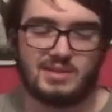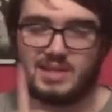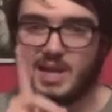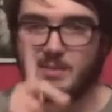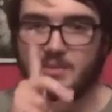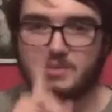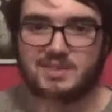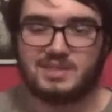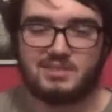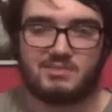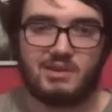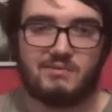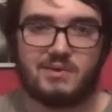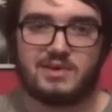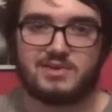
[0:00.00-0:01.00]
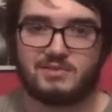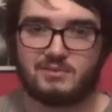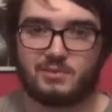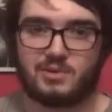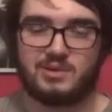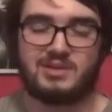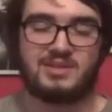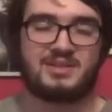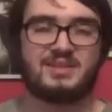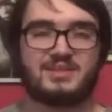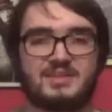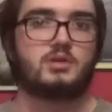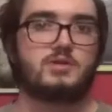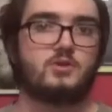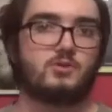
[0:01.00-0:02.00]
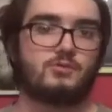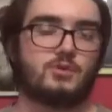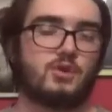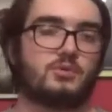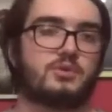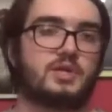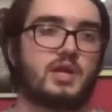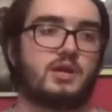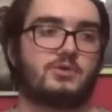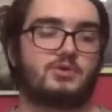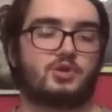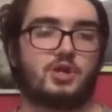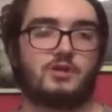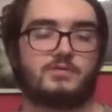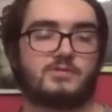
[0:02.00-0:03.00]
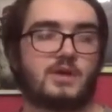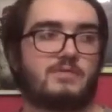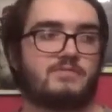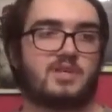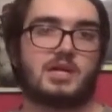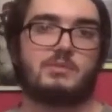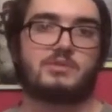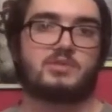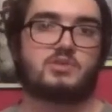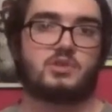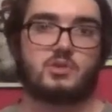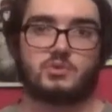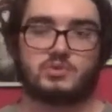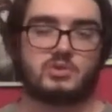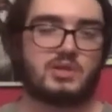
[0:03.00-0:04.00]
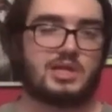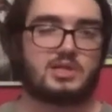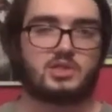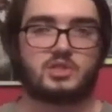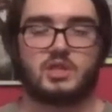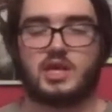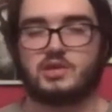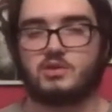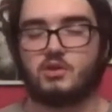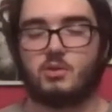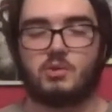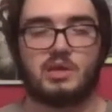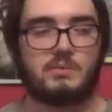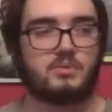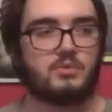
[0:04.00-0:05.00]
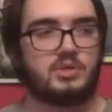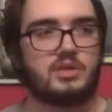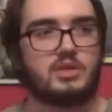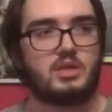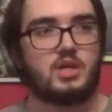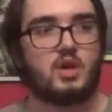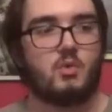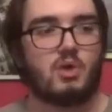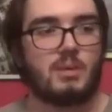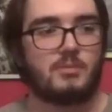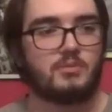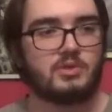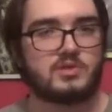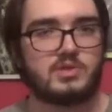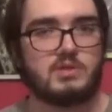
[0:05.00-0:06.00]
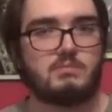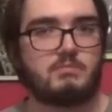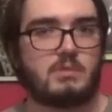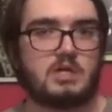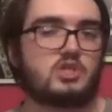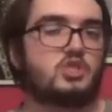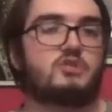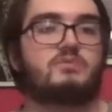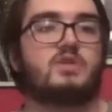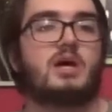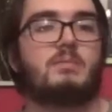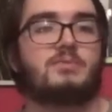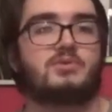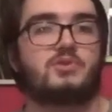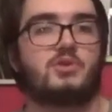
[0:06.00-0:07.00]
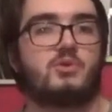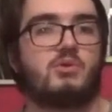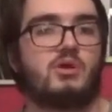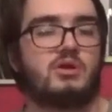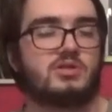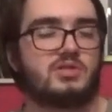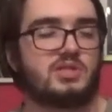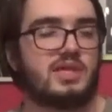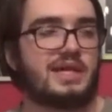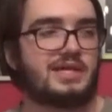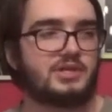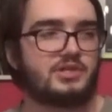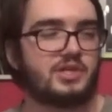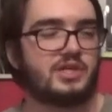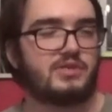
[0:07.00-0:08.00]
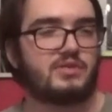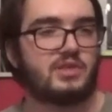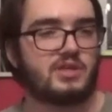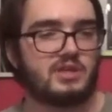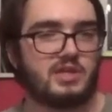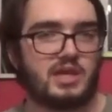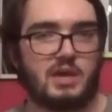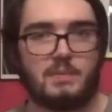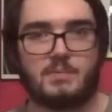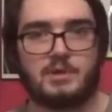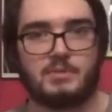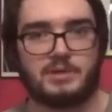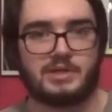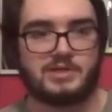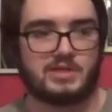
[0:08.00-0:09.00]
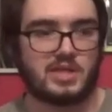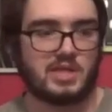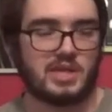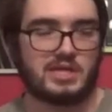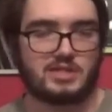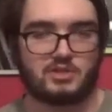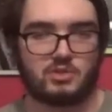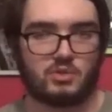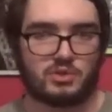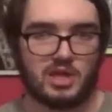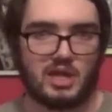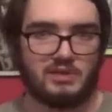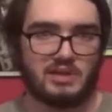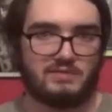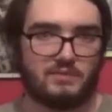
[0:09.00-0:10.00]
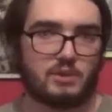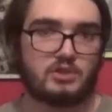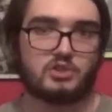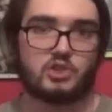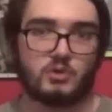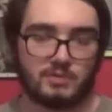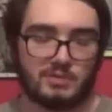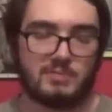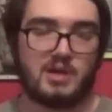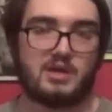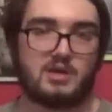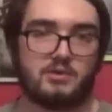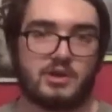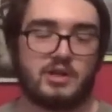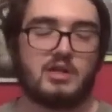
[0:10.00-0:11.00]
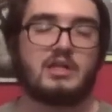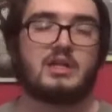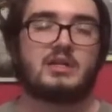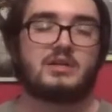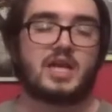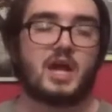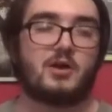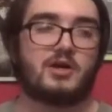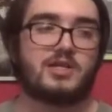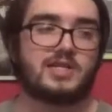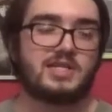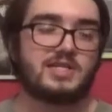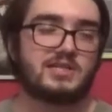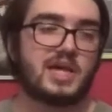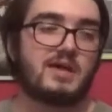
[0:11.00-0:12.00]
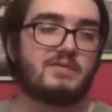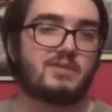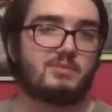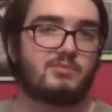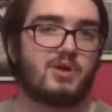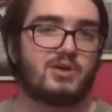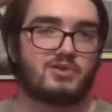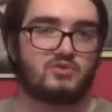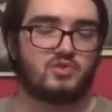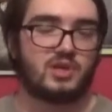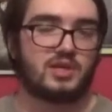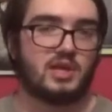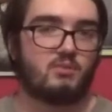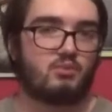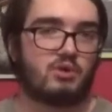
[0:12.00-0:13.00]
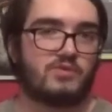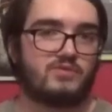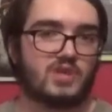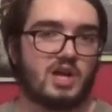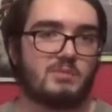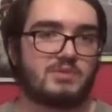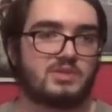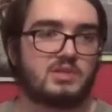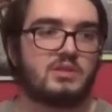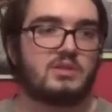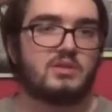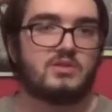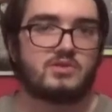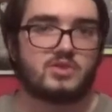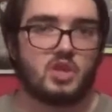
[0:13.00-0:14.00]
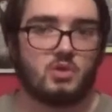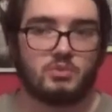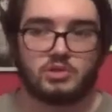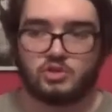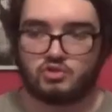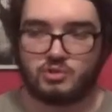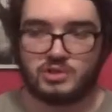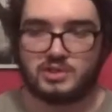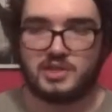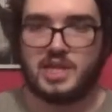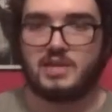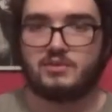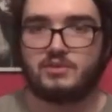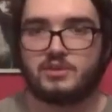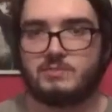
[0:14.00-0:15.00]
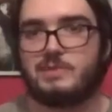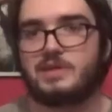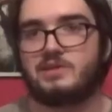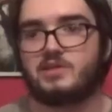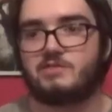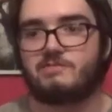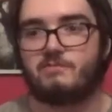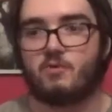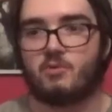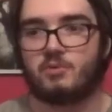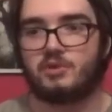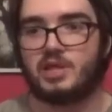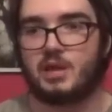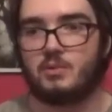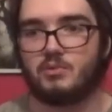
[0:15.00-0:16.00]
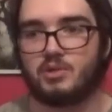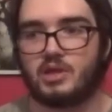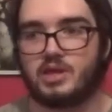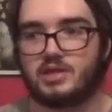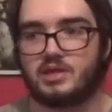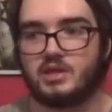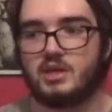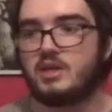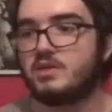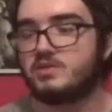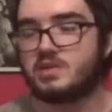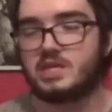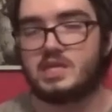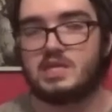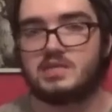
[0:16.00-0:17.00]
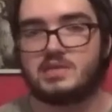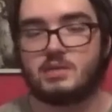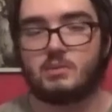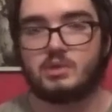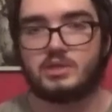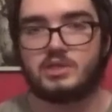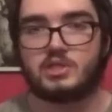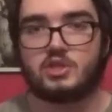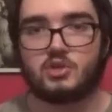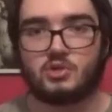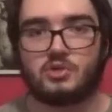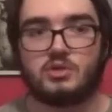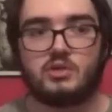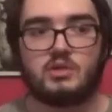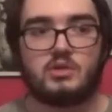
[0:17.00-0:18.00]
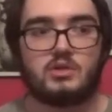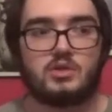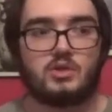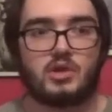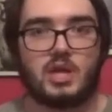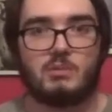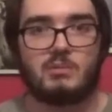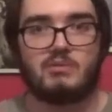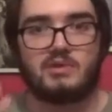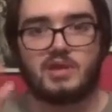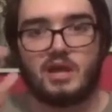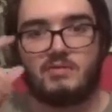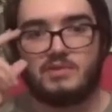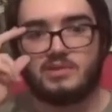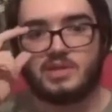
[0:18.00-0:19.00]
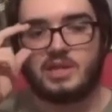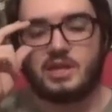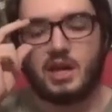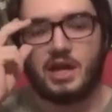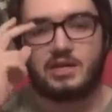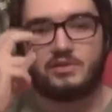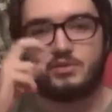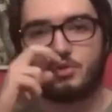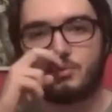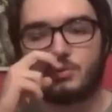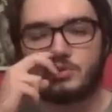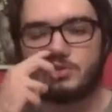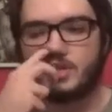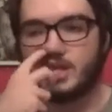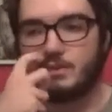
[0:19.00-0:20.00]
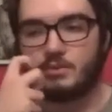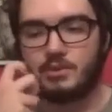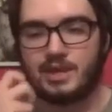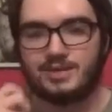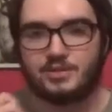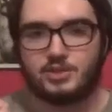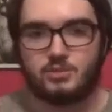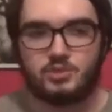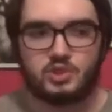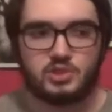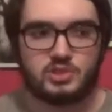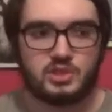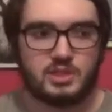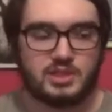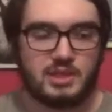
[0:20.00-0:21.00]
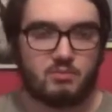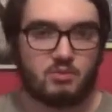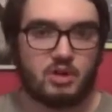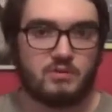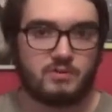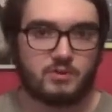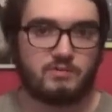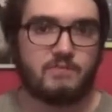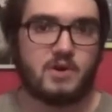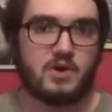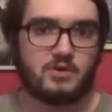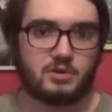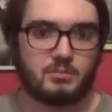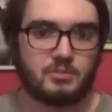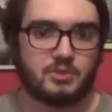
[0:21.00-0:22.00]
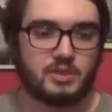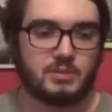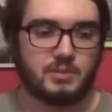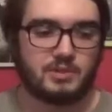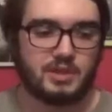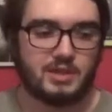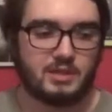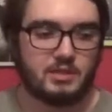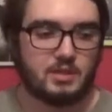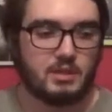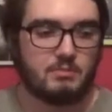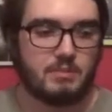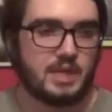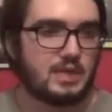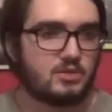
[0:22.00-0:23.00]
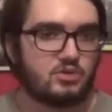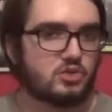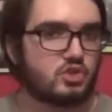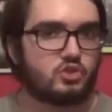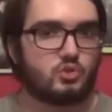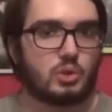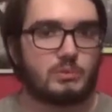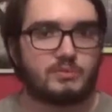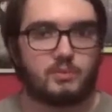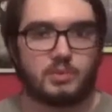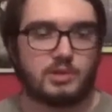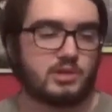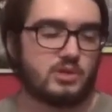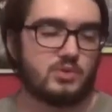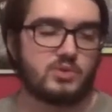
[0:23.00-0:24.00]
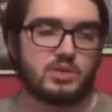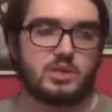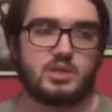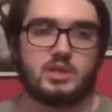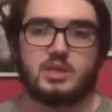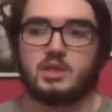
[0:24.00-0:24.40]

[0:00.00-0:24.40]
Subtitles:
I'm gonna say that's the right phrasing for it. The overall character of Thomas Snow / Icicle, we haven't really seen much of Thomas Snow, honestly. Actually, I think because like Icicle kind of like took over the body right now, and he's kind of in the process of trying to get rid of Thomas Snow. We tricked Caitlin into making this formula that was like, he said would cure him of his like Icicle personality, or actually would just get rid of her father completely, but they managed to destroy it before he could use it.